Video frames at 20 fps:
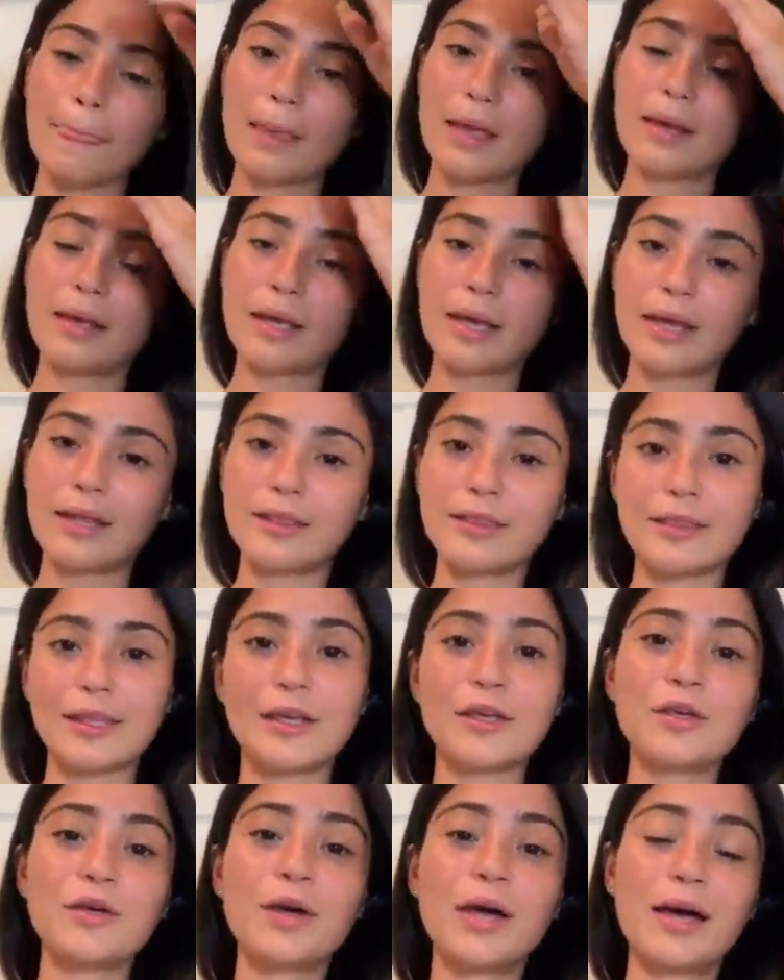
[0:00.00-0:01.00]
And again,
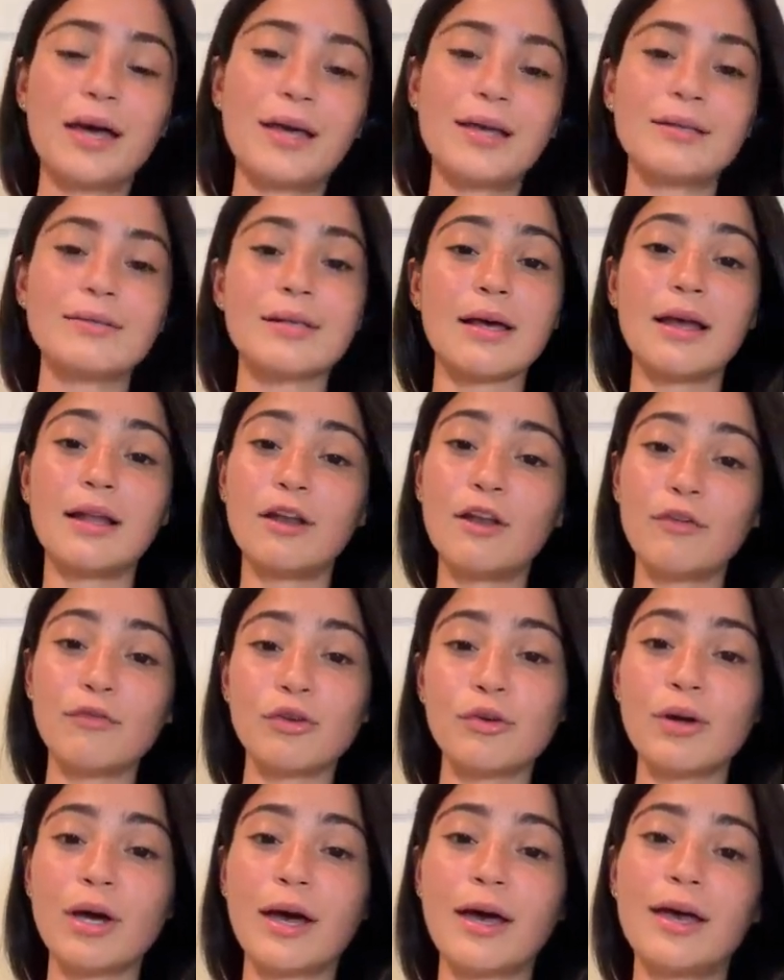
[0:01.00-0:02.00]
thank you guys. I love
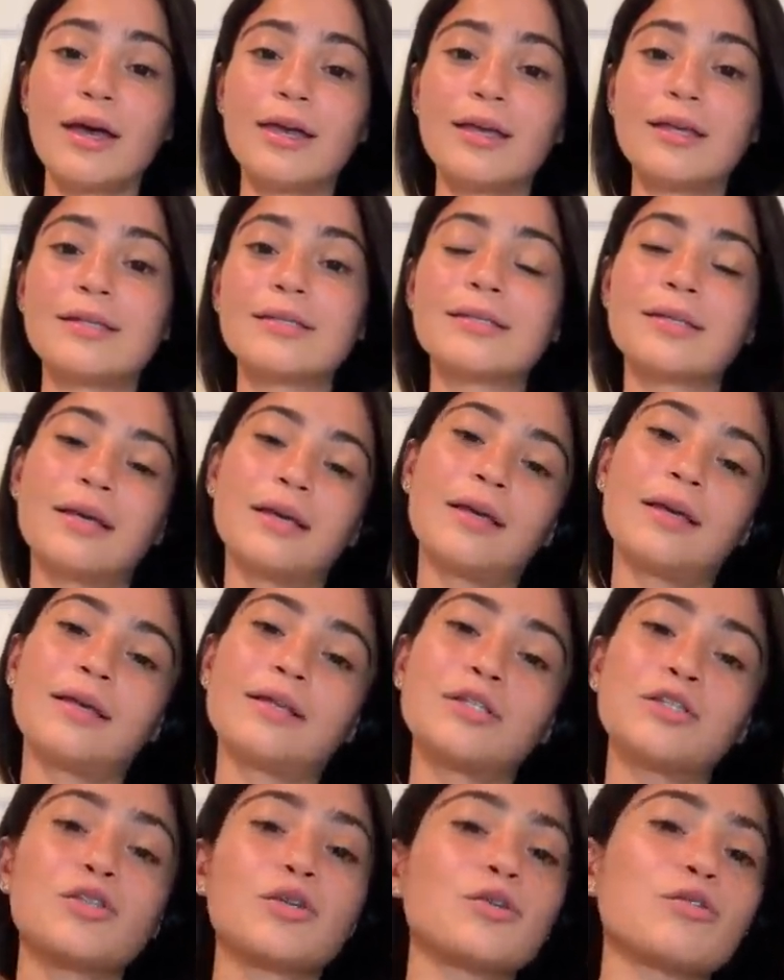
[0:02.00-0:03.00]
you guys
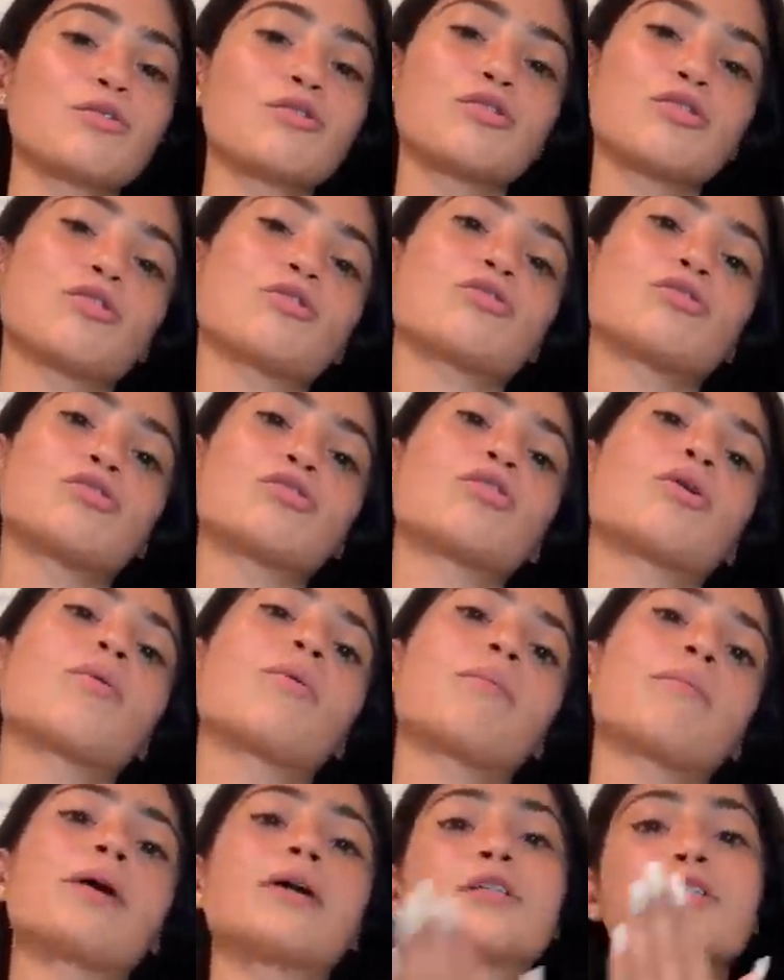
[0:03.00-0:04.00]
so, so, so
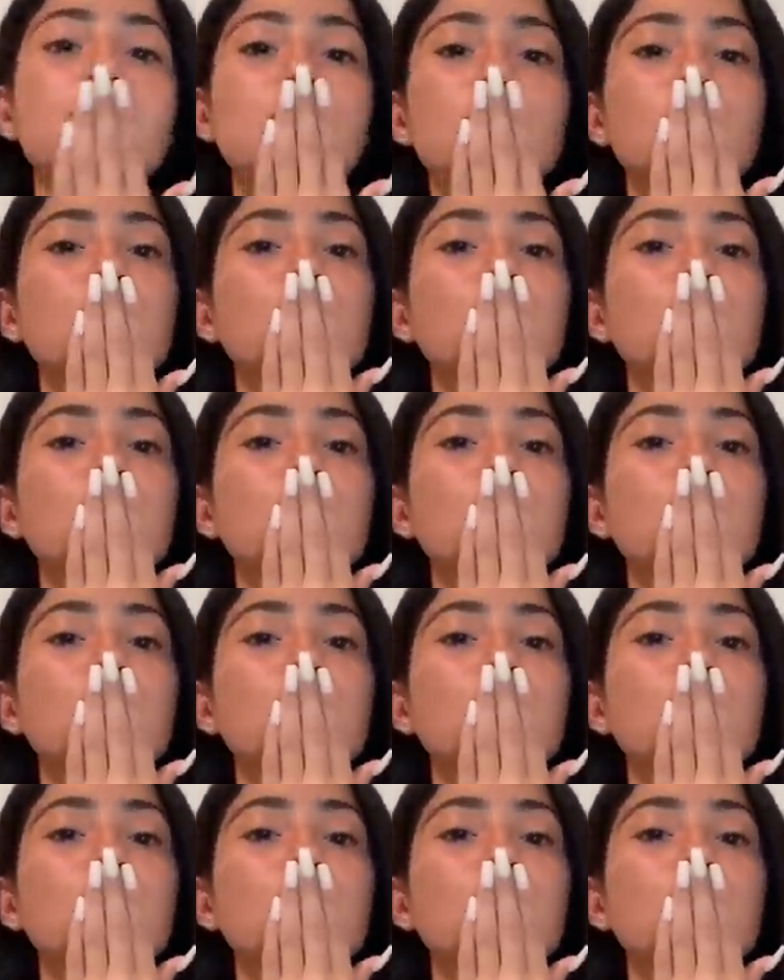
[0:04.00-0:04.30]
much.